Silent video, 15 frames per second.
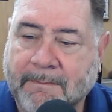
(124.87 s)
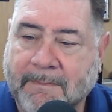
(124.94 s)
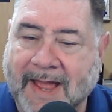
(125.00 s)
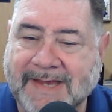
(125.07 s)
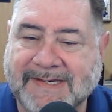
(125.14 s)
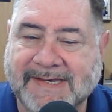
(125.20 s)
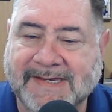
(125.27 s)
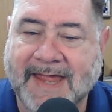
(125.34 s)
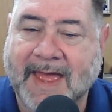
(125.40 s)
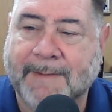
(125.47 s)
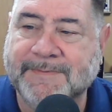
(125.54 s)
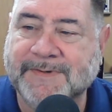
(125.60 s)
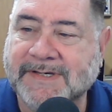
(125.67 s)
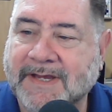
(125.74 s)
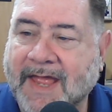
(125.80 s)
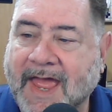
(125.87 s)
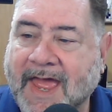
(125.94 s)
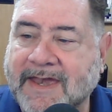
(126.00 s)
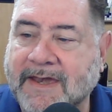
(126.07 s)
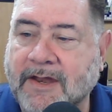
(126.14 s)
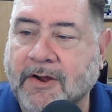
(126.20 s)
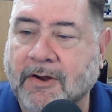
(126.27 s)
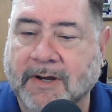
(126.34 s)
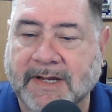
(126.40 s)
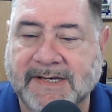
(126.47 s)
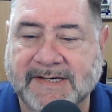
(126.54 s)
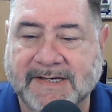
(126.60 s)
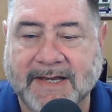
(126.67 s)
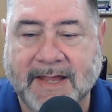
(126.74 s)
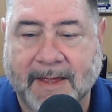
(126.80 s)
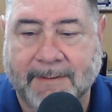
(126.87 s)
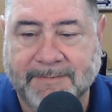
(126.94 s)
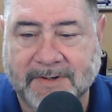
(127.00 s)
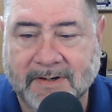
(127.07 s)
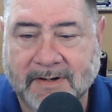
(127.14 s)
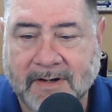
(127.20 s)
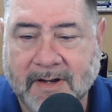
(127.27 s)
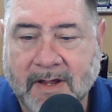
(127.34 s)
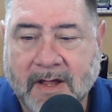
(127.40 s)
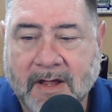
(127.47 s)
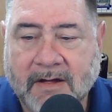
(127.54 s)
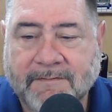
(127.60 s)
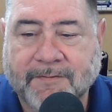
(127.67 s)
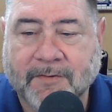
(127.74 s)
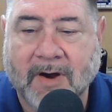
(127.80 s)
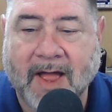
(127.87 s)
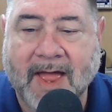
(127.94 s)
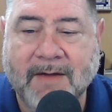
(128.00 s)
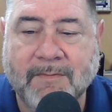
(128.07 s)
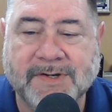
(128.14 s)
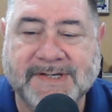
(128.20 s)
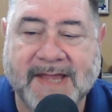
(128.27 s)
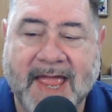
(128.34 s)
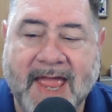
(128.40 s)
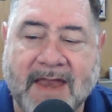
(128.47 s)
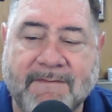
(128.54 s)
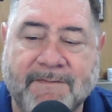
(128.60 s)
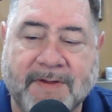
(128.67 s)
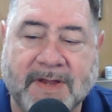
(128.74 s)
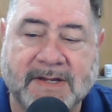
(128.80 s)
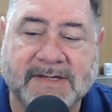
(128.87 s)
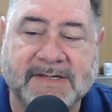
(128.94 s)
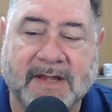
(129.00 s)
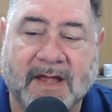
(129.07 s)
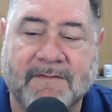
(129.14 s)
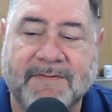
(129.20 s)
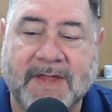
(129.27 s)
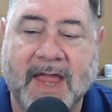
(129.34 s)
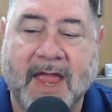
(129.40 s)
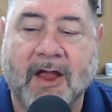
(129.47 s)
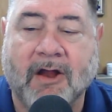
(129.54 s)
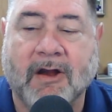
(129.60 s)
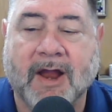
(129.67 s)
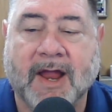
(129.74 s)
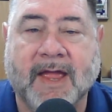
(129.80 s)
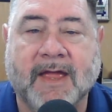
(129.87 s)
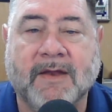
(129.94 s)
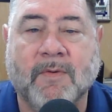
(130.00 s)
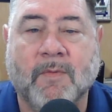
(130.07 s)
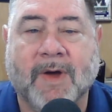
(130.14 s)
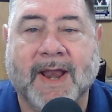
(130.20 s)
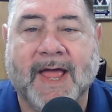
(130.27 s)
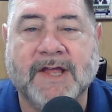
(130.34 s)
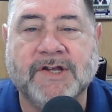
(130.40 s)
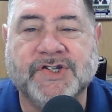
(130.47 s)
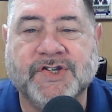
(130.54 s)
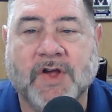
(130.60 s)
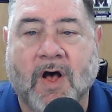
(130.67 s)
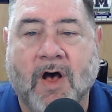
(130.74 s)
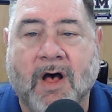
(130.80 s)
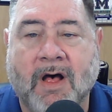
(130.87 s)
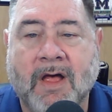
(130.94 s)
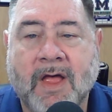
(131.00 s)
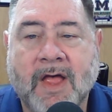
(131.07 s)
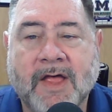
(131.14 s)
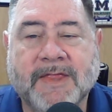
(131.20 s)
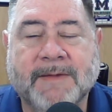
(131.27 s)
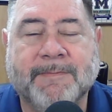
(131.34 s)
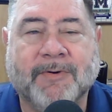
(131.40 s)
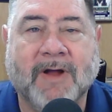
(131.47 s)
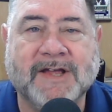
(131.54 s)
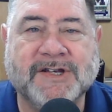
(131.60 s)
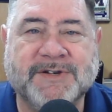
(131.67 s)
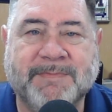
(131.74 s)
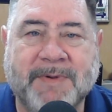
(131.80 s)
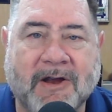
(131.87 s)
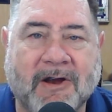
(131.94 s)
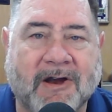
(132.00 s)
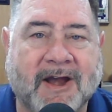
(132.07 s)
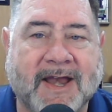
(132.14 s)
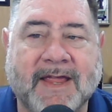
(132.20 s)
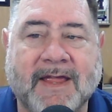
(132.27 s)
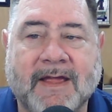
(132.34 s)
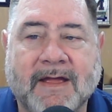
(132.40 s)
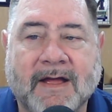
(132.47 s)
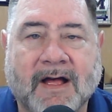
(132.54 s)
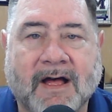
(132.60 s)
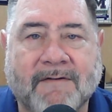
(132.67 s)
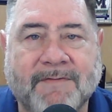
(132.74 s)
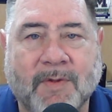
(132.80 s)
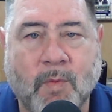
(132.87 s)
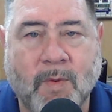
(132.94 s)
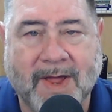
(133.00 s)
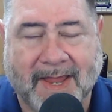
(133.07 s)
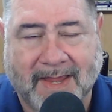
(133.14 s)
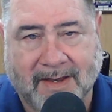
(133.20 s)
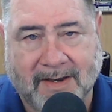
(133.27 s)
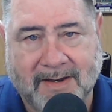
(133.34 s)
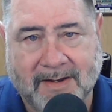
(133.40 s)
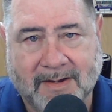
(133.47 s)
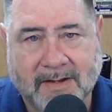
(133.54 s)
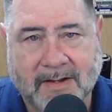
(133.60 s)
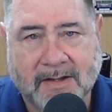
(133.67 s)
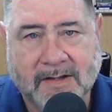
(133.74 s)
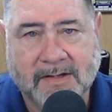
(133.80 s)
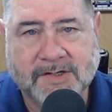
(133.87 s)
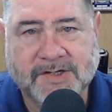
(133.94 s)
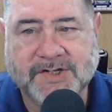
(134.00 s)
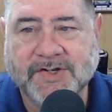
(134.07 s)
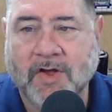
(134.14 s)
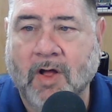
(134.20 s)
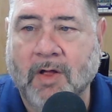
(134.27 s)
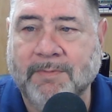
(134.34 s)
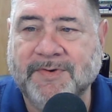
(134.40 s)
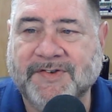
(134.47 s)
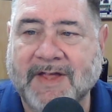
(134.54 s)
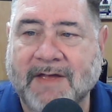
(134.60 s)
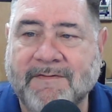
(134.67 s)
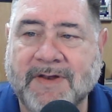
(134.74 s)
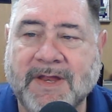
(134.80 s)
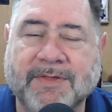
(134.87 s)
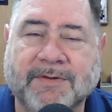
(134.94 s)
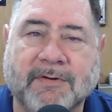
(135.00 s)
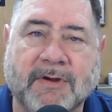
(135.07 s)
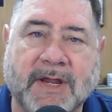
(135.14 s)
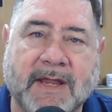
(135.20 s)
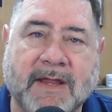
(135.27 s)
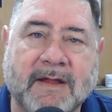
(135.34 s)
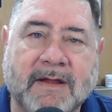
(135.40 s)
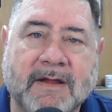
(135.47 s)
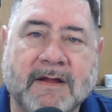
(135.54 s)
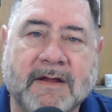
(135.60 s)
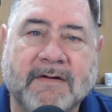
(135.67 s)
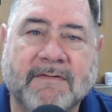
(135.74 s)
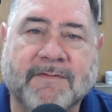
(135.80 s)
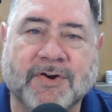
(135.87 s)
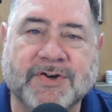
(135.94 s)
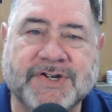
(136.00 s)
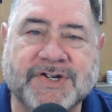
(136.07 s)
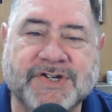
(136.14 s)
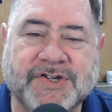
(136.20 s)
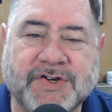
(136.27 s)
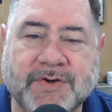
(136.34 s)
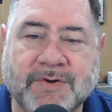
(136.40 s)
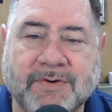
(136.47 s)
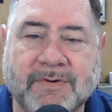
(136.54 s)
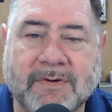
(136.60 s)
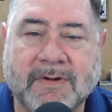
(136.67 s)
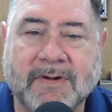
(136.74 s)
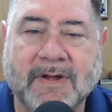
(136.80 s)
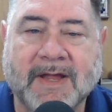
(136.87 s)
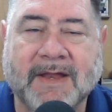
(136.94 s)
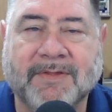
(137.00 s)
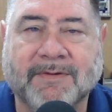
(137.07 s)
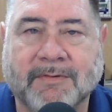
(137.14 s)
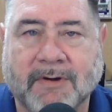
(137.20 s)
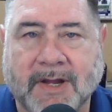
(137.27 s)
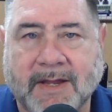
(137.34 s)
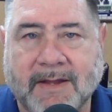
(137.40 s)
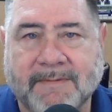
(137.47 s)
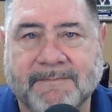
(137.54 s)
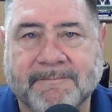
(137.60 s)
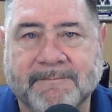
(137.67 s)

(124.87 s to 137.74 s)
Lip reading: My steps had nearly slipped. For I was envious of the arrogant when I saw the prosperity of the wicked. Psalm 73. Verses 2 and 3.